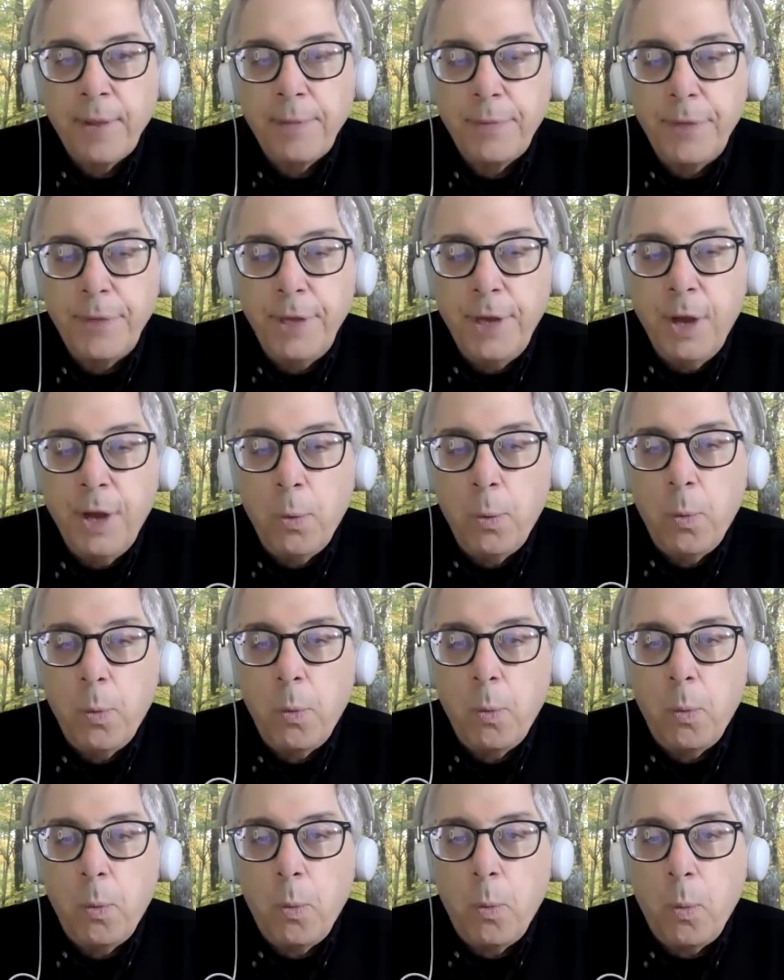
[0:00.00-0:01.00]
"You know,
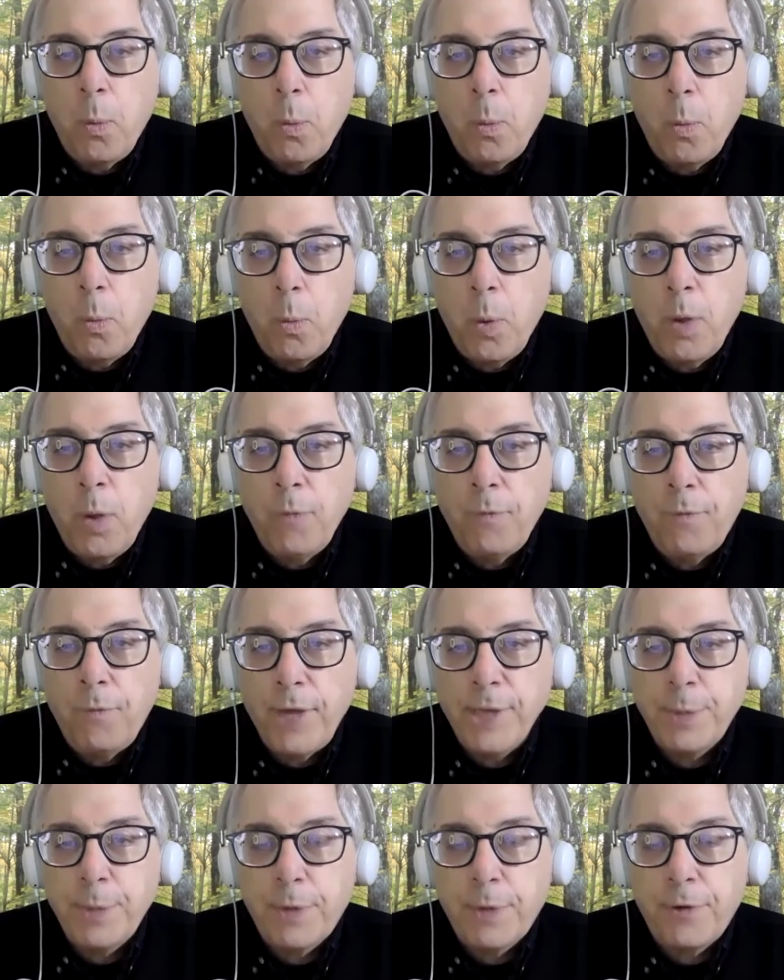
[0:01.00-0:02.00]
when
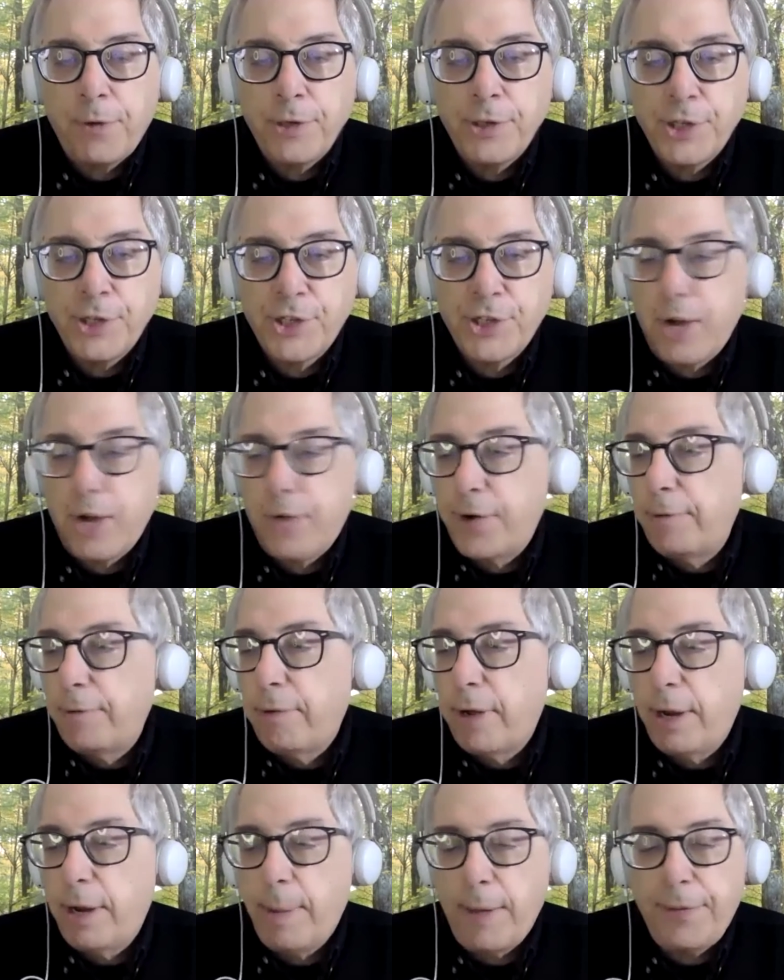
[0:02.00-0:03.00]
Facebook first discovered, I
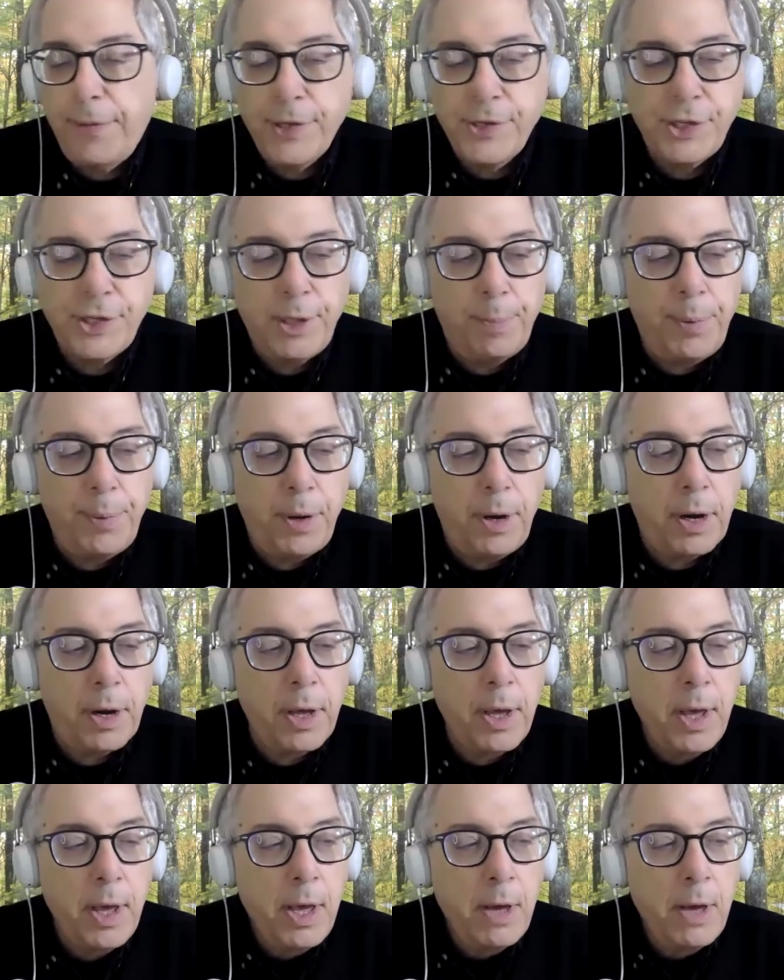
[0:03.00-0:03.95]
write about this in the book